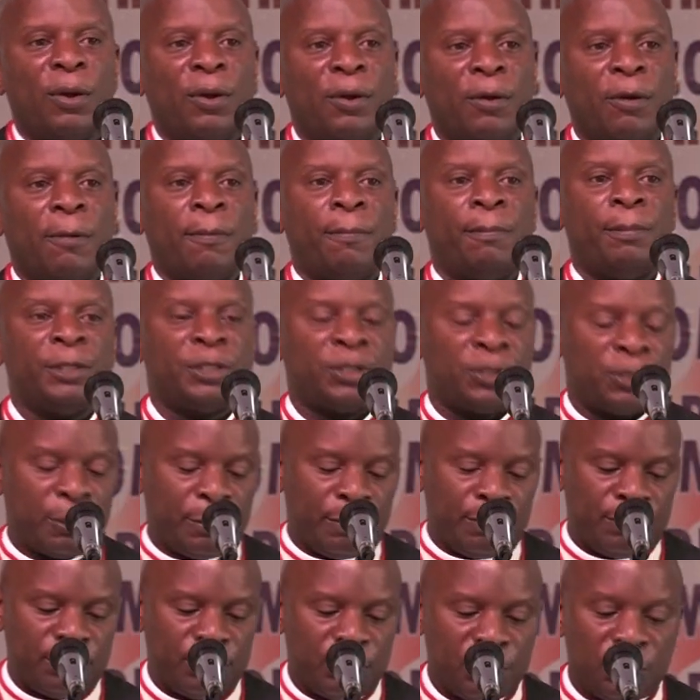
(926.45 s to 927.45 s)
no
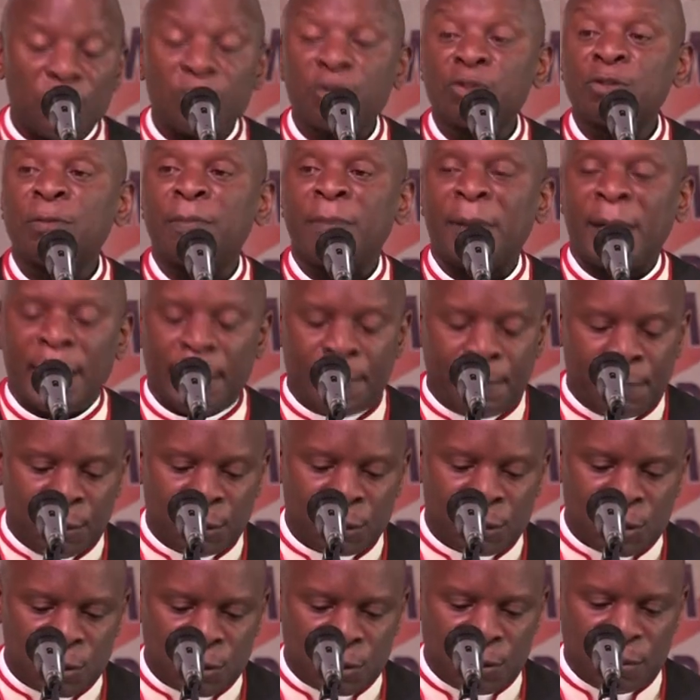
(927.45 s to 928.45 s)
bishop, no super
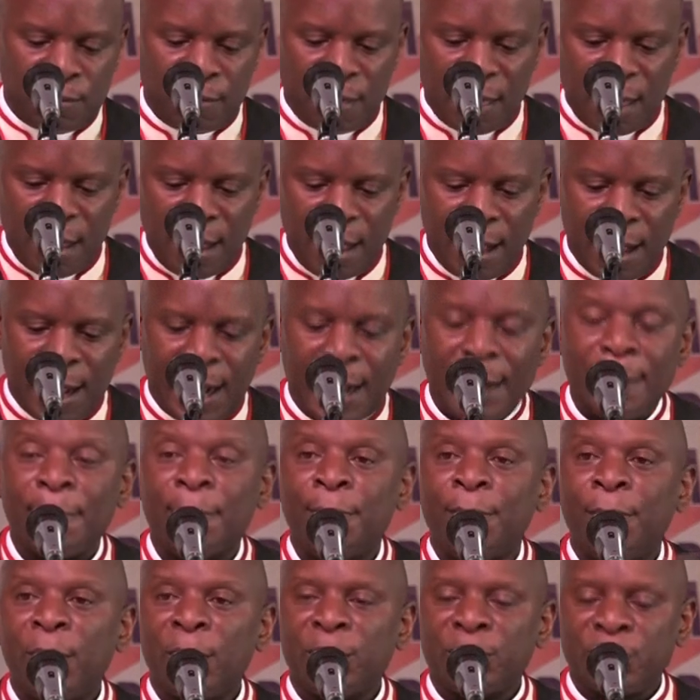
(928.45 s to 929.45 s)
apostle can
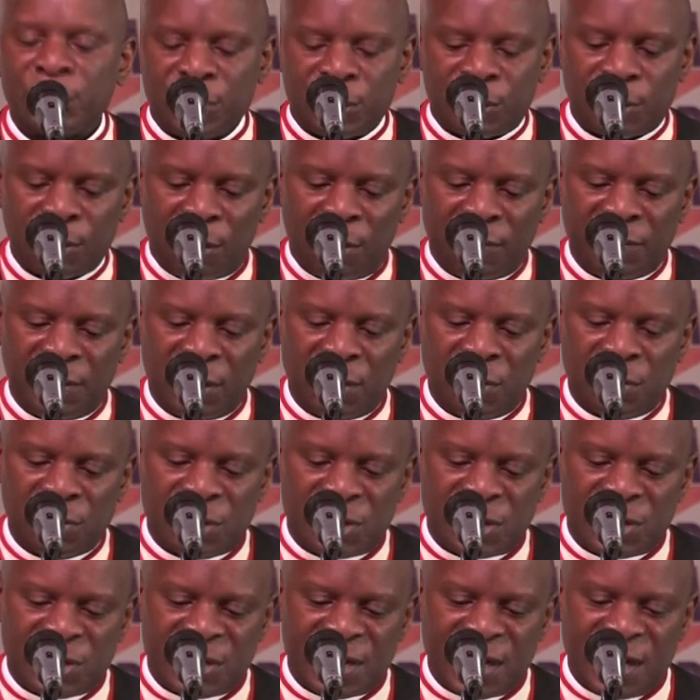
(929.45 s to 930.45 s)
boast of the
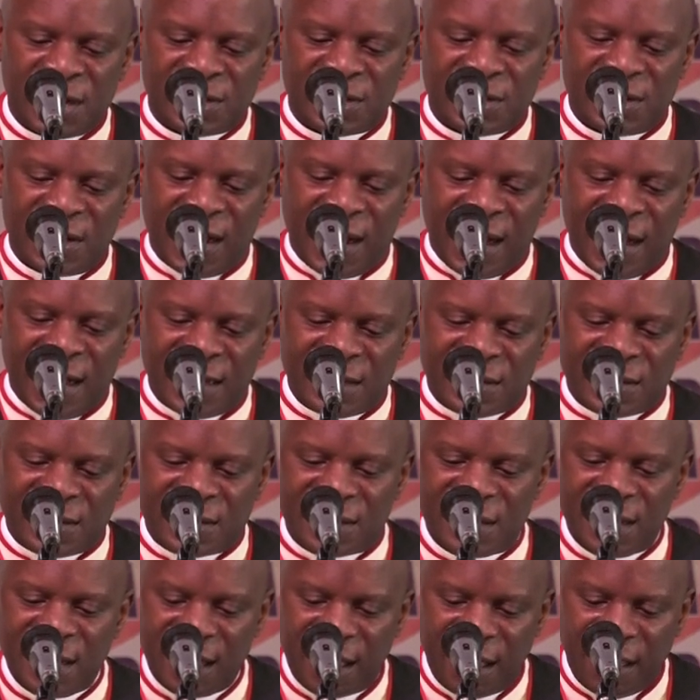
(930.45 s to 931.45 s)
Lord's church
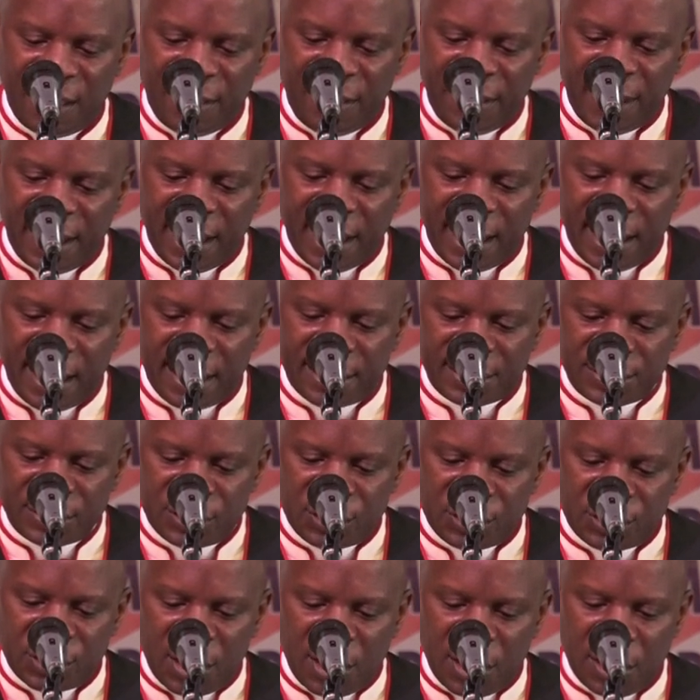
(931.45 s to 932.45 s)
as their
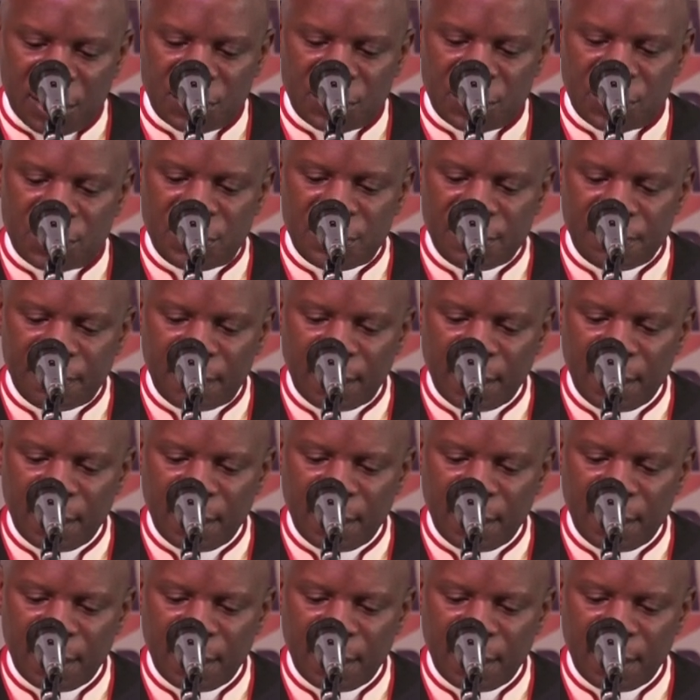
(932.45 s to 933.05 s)
church.